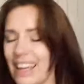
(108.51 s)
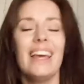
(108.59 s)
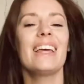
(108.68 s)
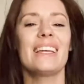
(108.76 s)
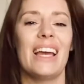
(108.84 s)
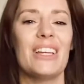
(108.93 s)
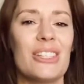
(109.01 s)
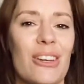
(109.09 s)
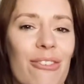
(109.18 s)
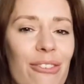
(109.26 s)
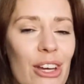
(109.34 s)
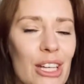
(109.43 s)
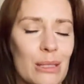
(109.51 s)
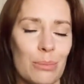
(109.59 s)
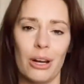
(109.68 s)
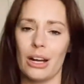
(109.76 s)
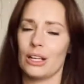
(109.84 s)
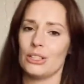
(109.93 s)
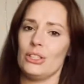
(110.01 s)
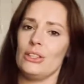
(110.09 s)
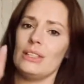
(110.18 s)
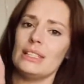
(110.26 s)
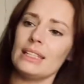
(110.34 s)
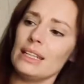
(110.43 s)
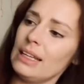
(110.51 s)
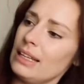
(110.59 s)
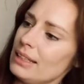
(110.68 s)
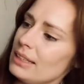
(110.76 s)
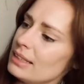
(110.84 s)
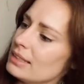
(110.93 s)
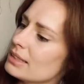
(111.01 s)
Okay, so first product used is,